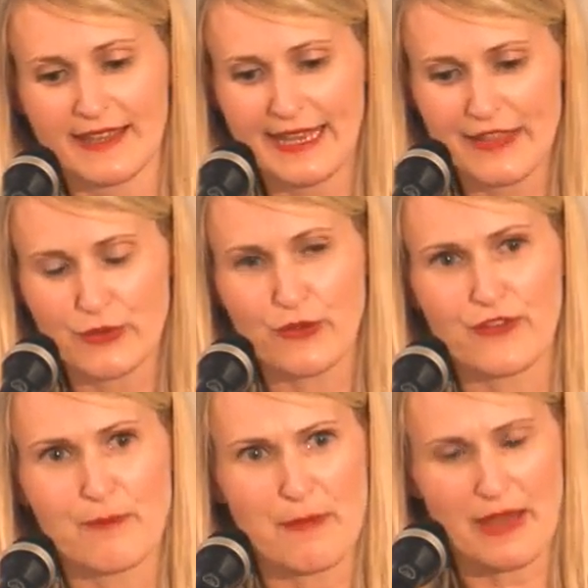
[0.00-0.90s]

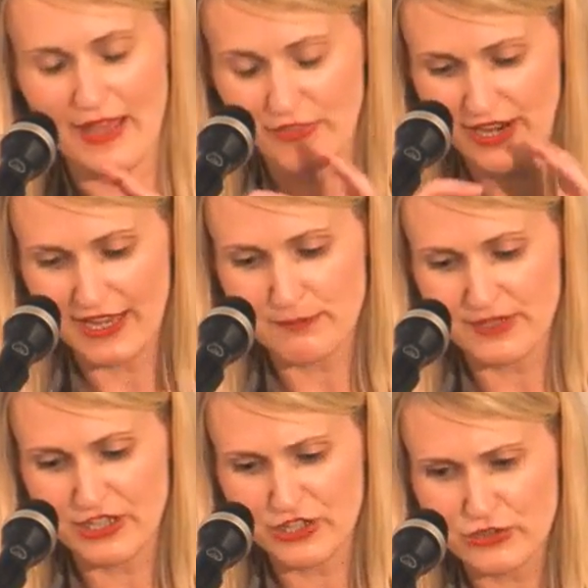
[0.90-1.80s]
there had
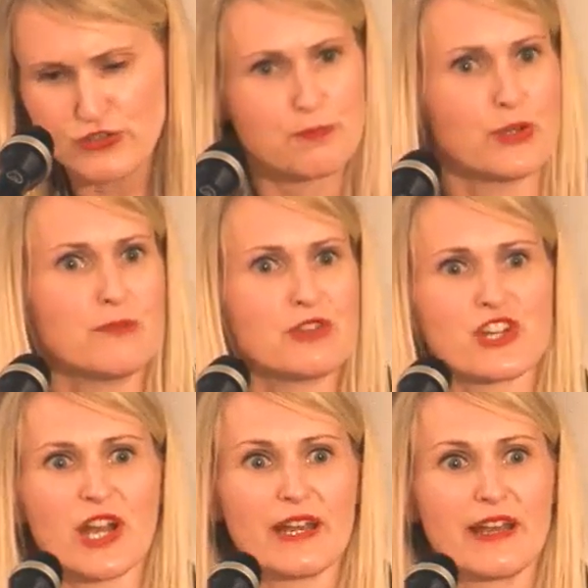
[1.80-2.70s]
been a huge boom in
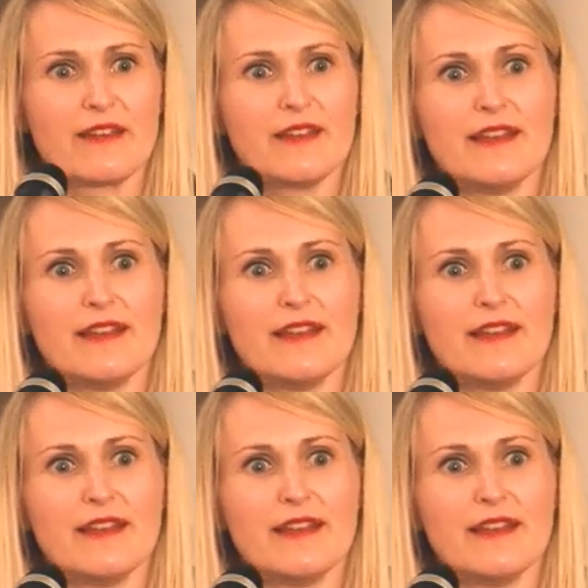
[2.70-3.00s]
China,